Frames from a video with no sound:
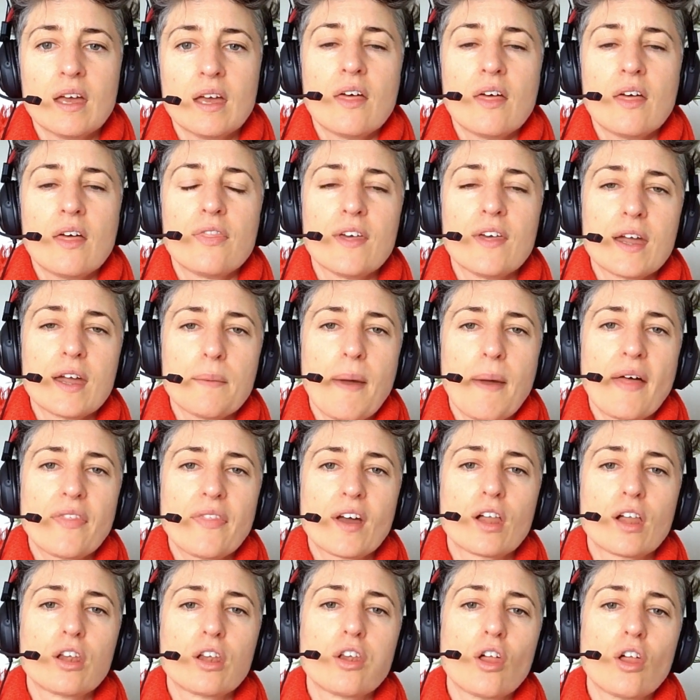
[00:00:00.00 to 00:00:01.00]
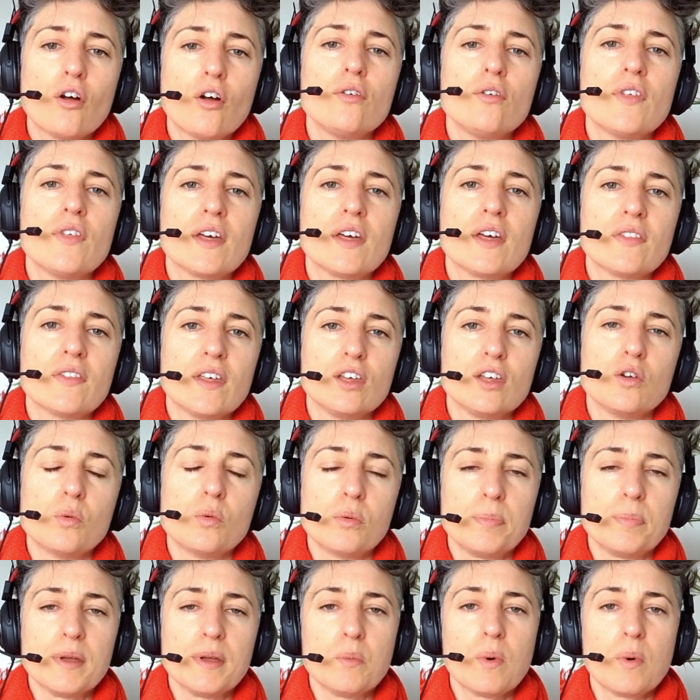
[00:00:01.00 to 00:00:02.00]
Think about the clothing that you will
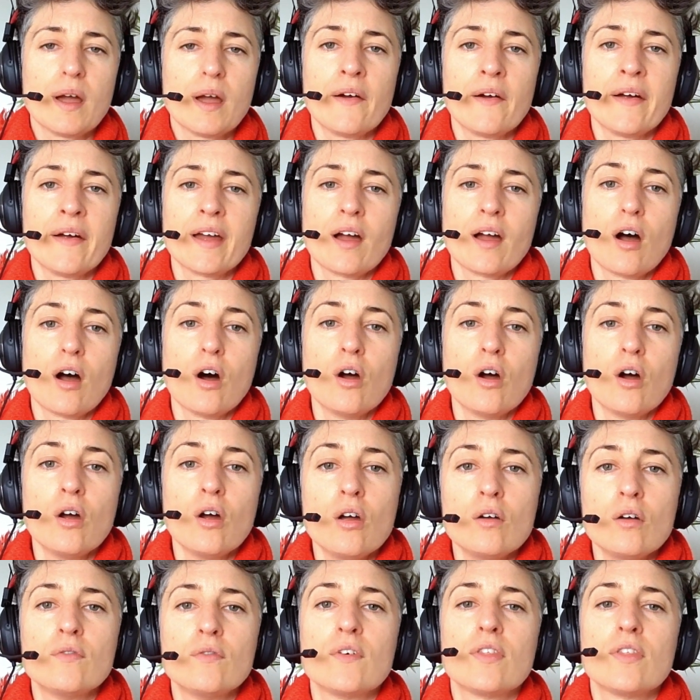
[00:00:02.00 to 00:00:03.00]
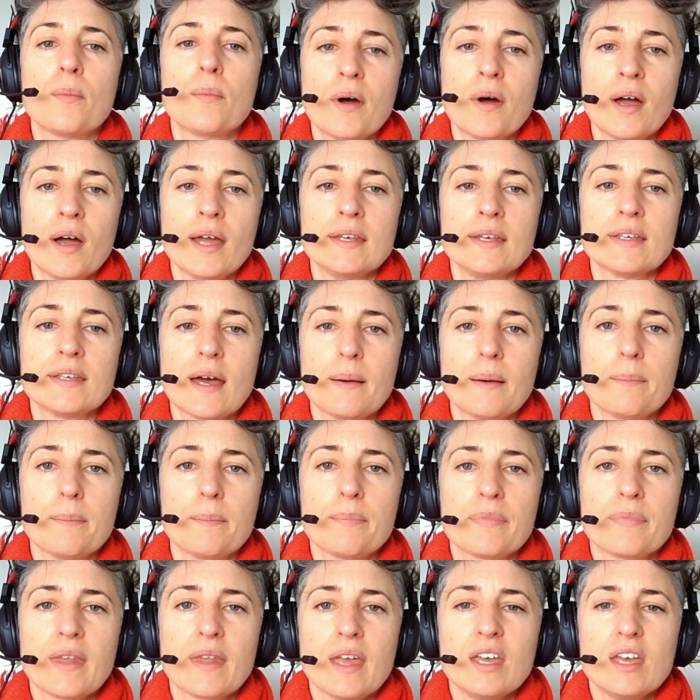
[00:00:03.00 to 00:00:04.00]
be wearing over the binder.
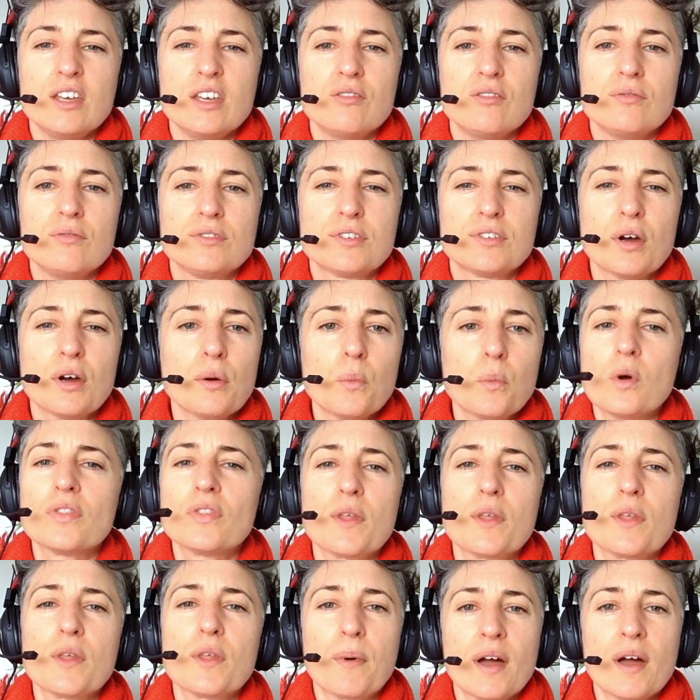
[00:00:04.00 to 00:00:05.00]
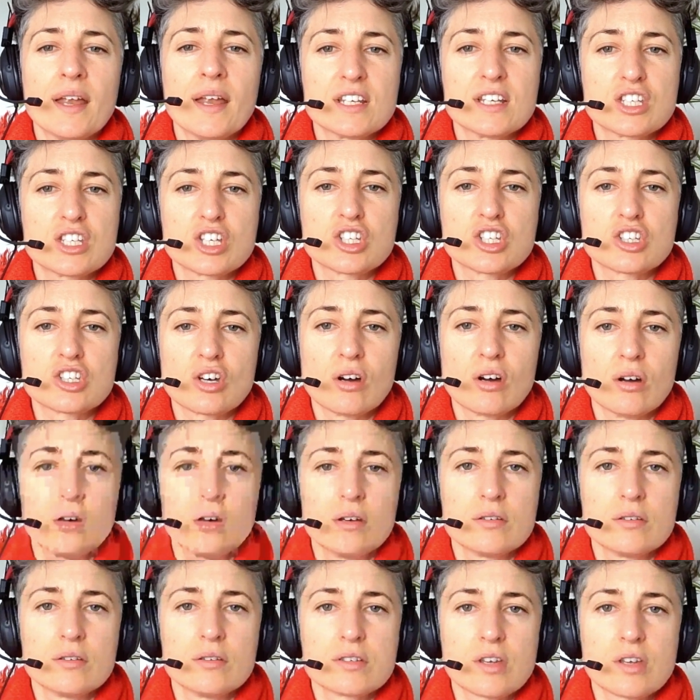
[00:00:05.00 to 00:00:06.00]
You don't want the binder to
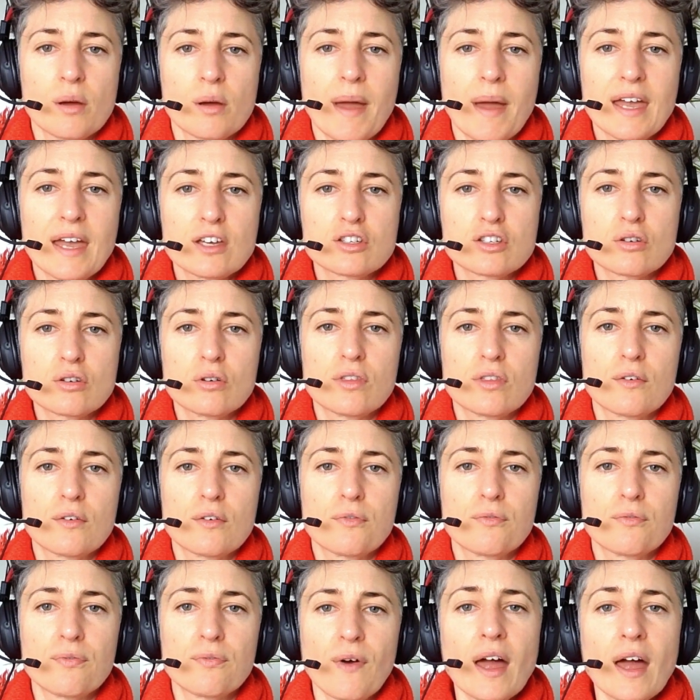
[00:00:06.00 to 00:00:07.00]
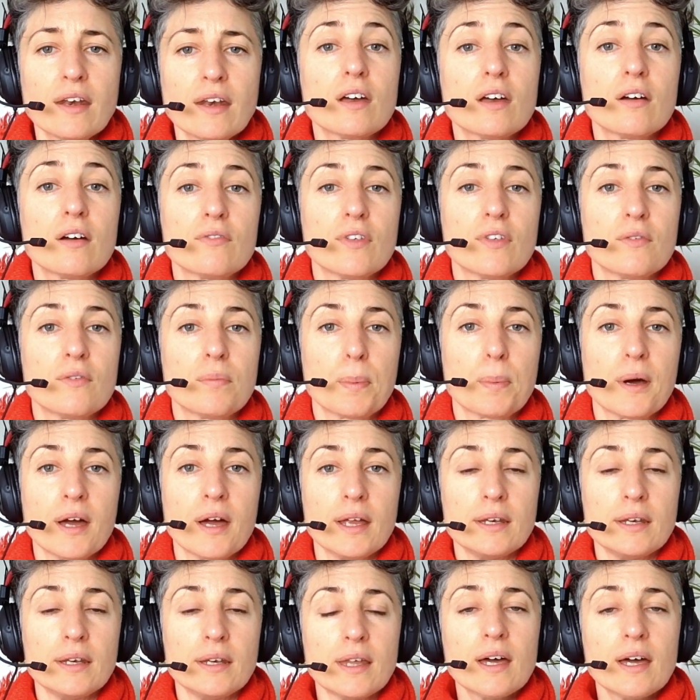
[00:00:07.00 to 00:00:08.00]
show, so make sure the front of the
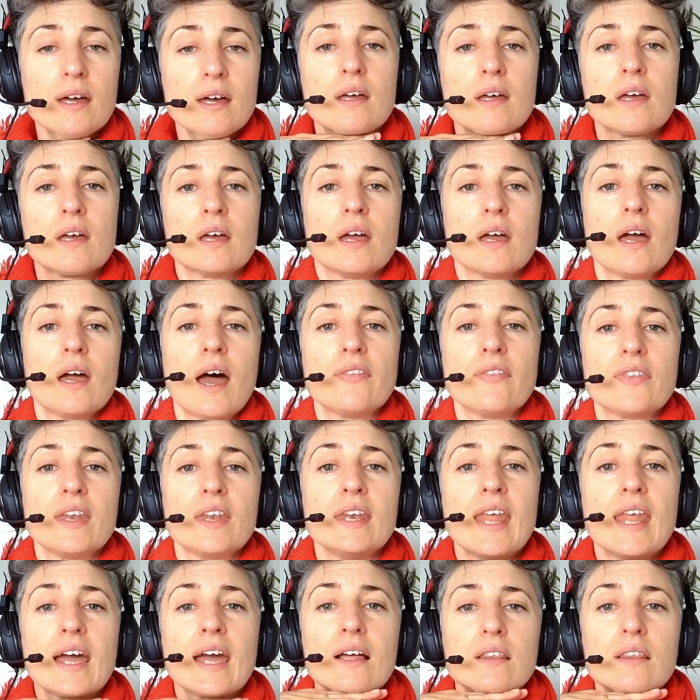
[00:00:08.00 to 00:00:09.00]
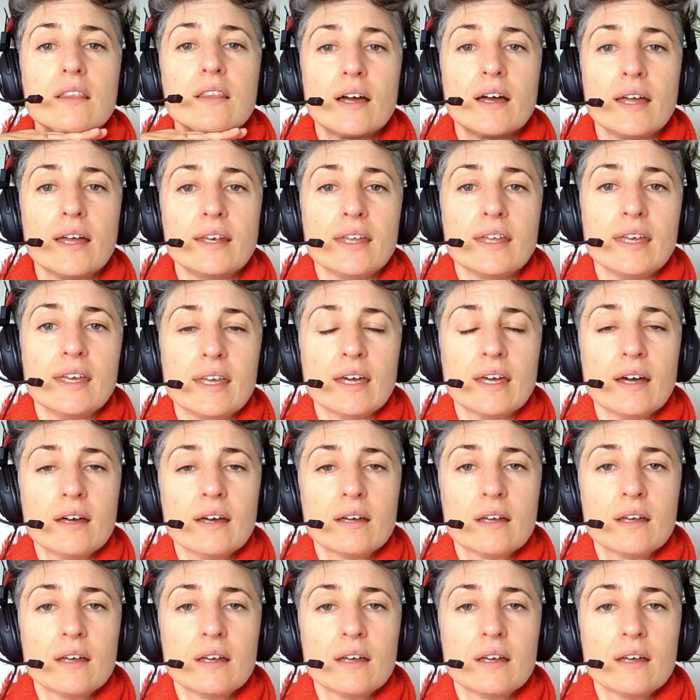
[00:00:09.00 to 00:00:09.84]
binder at the neckline here